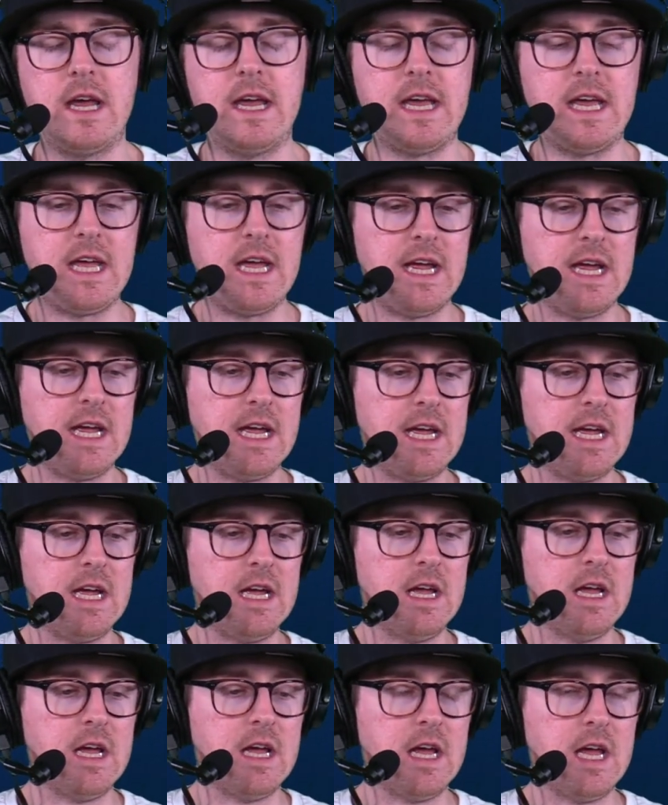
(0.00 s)
He
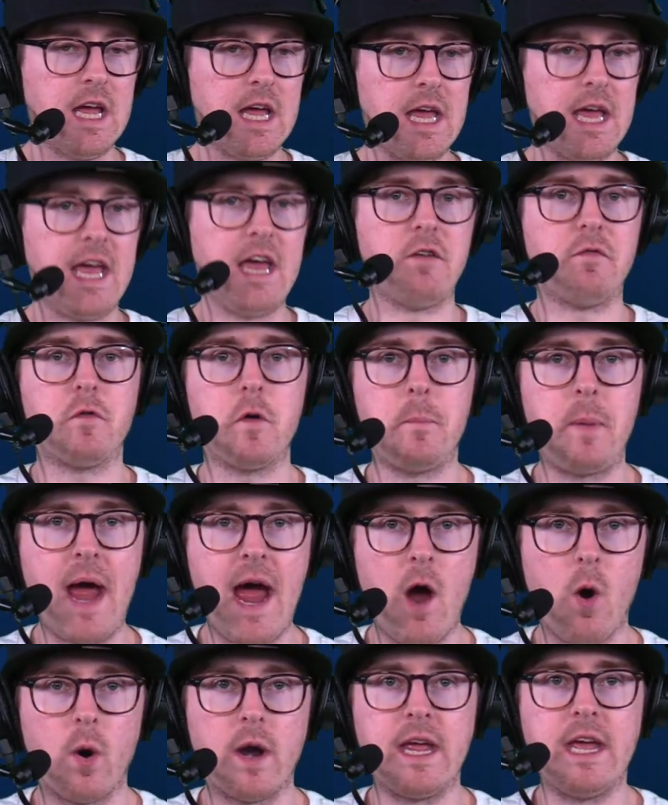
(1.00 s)
hit for
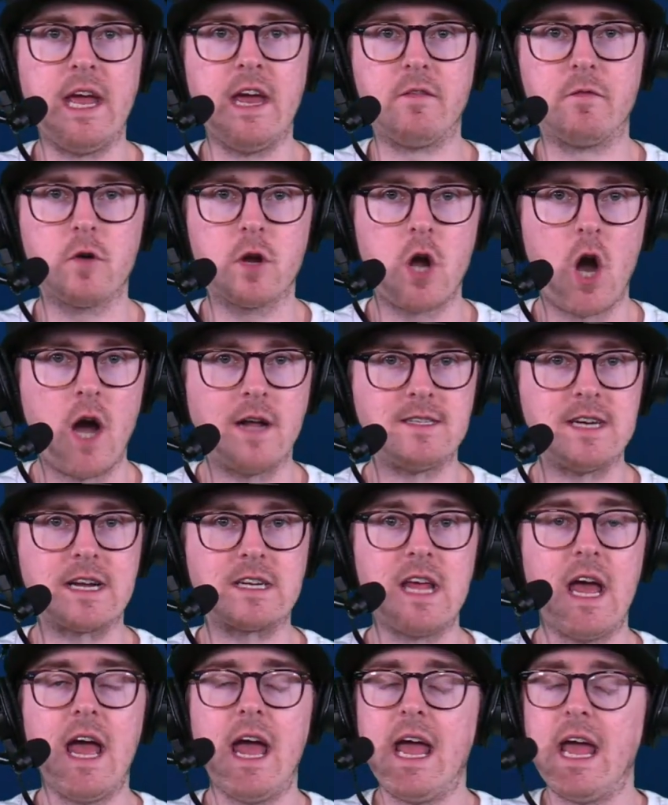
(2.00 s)
power. He hit for contact.
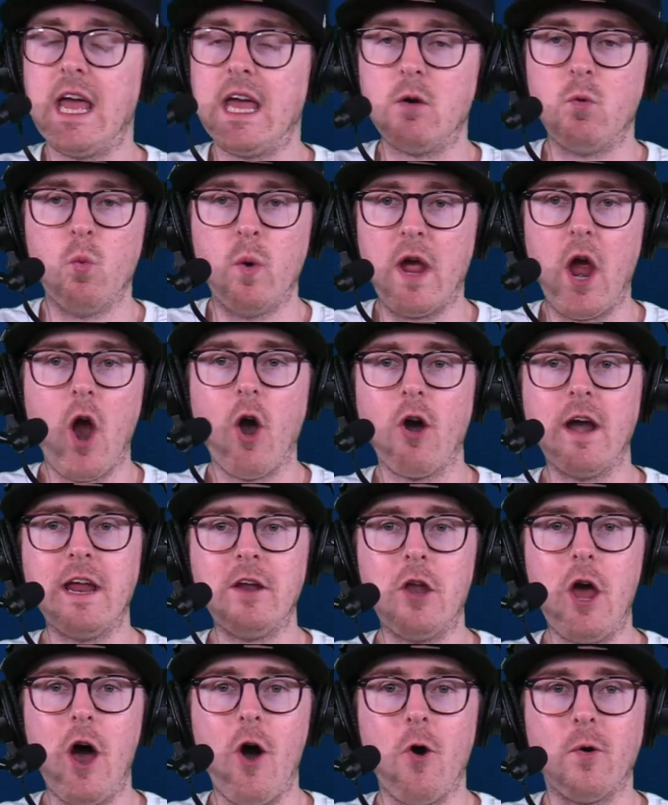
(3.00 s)
We already
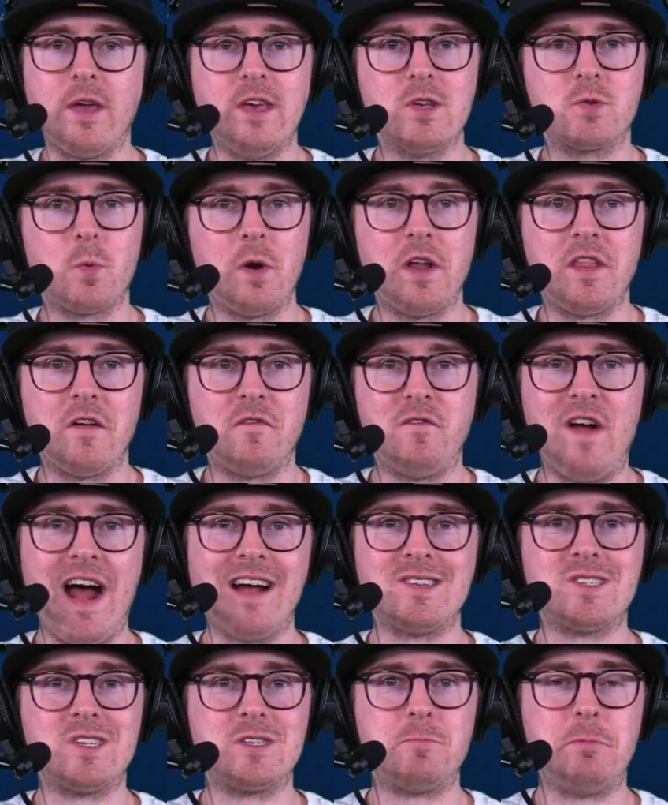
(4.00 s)
know he's one of the
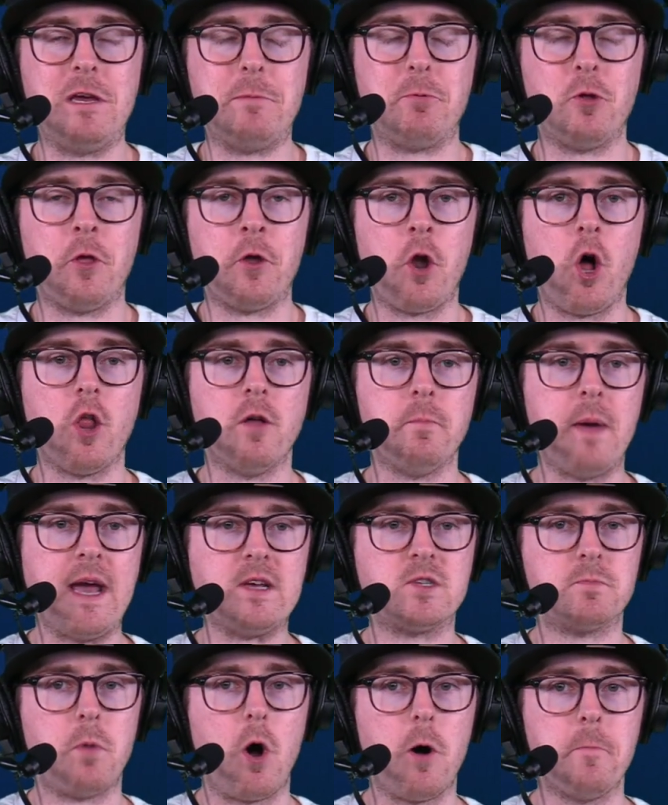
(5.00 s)
fastest people in all of
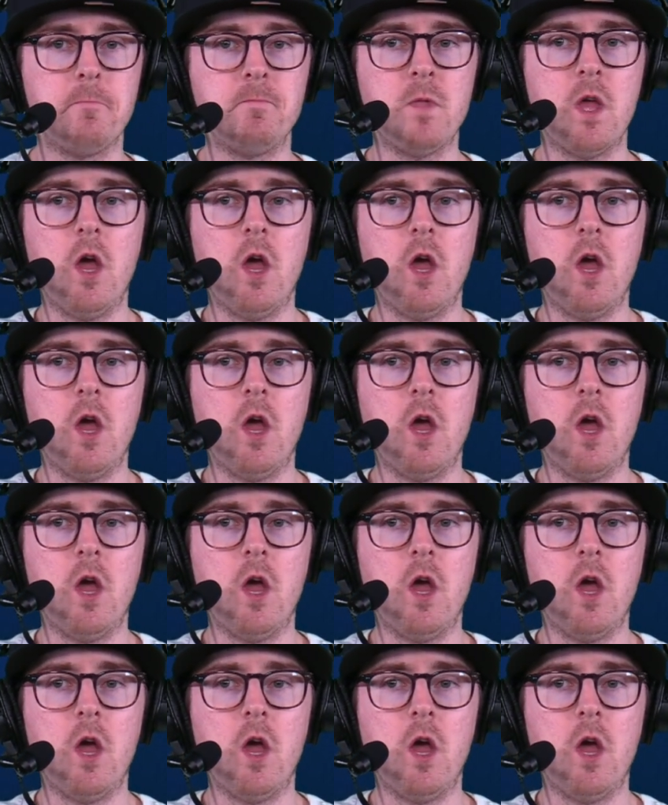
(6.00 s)
baseball.